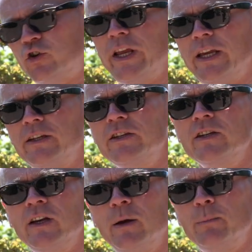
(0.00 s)
trees,
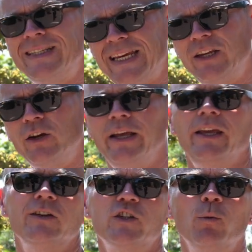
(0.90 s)
particularly
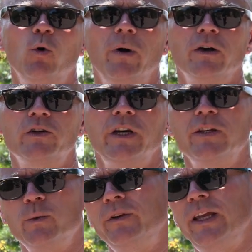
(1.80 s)
small pot
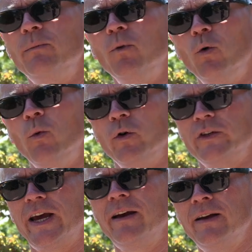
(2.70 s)
trees, will need more
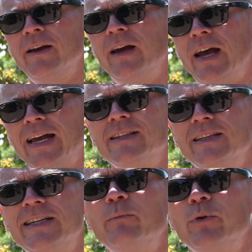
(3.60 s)
water as the
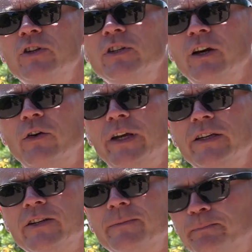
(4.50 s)
temperatures increase.